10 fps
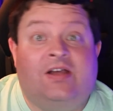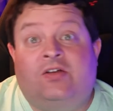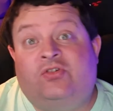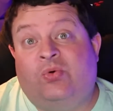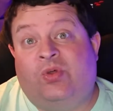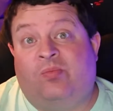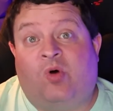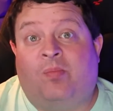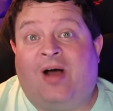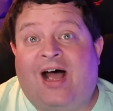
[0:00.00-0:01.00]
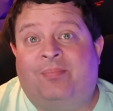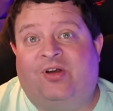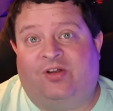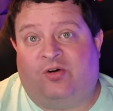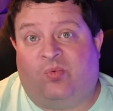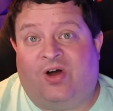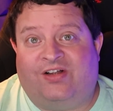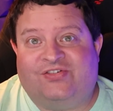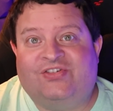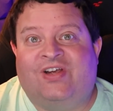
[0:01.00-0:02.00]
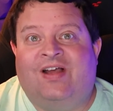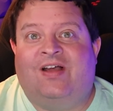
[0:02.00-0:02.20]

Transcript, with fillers: Two of the more popular ones